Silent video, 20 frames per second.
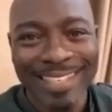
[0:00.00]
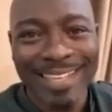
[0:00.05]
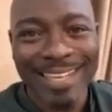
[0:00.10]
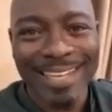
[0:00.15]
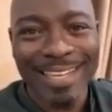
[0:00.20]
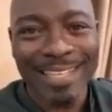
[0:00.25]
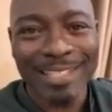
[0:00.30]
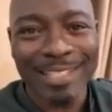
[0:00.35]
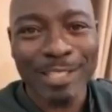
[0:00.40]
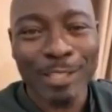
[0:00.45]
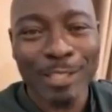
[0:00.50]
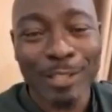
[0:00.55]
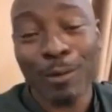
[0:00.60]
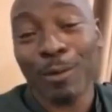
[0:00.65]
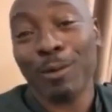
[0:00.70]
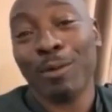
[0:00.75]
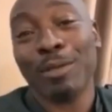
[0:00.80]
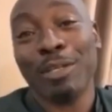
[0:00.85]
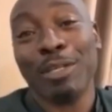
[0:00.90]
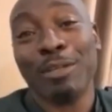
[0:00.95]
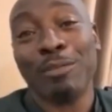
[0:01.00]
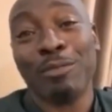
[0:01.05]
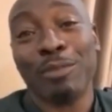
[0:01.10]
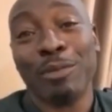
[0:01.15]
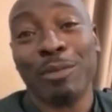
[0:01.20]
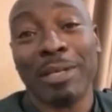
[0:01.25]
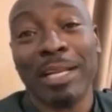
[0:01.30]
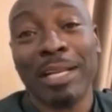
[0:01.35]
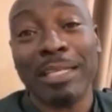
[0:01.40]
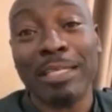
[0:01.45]
Uh, so if
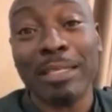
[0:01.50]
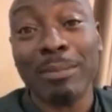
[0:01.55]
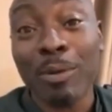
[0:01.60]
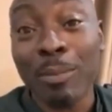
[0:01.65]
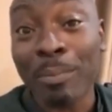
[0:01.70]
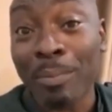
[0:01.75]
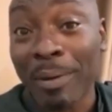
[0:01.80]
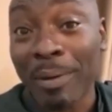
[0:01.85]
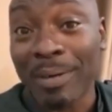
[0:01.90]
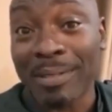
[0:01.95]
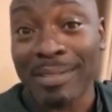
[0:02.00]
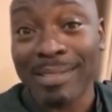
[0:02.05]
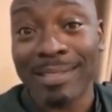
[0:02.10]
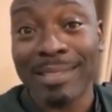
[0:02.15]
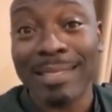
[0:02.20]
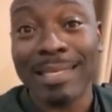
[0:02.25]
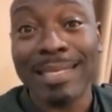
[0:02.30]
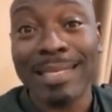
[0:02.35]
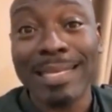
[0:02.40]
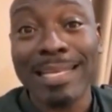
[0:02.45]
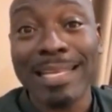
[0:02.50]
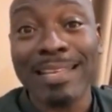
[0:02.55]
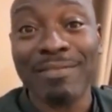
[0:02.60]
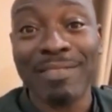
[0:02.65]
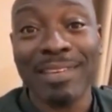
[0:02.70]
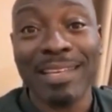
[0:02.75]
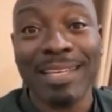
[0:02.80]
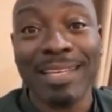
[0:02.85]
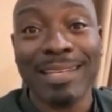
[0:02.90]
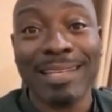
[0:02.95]
you're an Igbo person
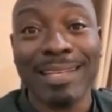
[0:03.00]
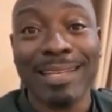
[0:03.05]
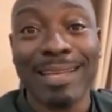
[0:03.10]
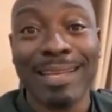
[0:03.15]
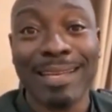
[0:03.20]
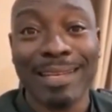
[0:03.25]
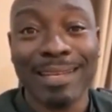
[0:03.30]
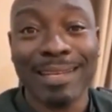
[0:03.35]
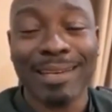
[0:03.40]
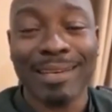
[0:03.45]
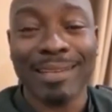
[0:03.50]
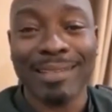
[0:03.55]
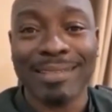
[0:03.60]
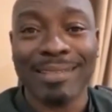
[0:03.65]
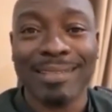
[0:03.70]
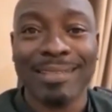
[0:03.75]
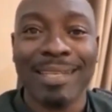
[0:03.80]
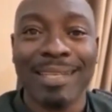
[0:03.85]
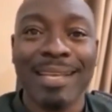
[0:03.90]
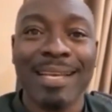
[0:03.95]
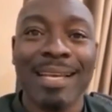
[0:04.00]
living in Lagos,